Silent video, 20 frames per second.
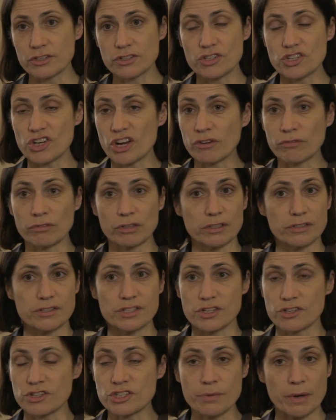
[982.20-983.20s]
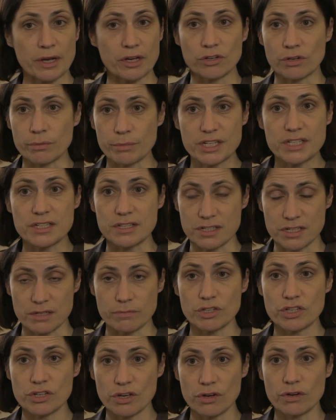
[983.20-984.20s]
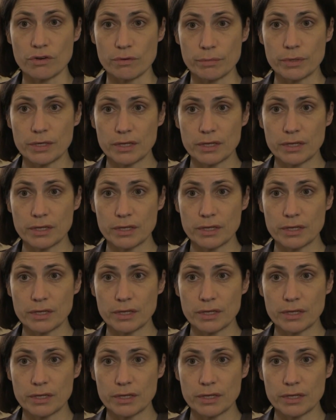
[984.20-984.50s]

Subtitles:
general socioeconomic system at home.